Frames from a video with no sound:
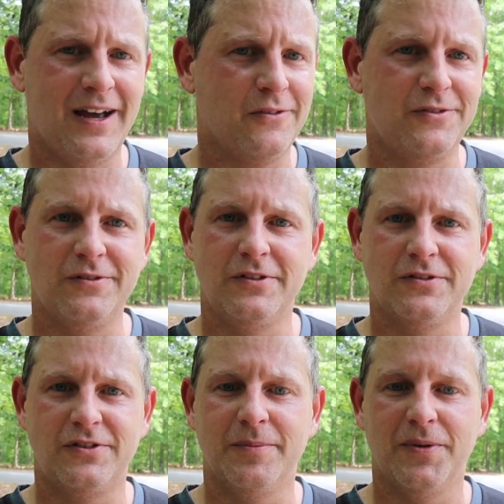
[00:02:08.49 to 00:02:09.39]
I'll usually
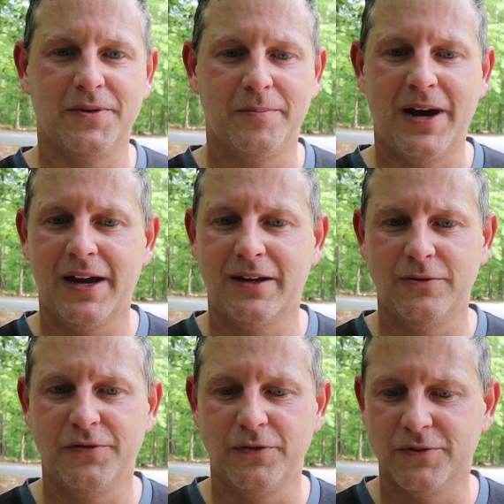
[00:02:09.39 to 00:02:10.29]
just jump on the bike,
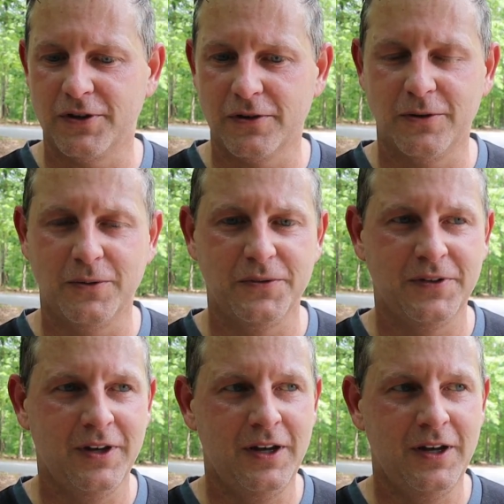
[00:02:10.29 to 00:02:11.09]
do a few circles.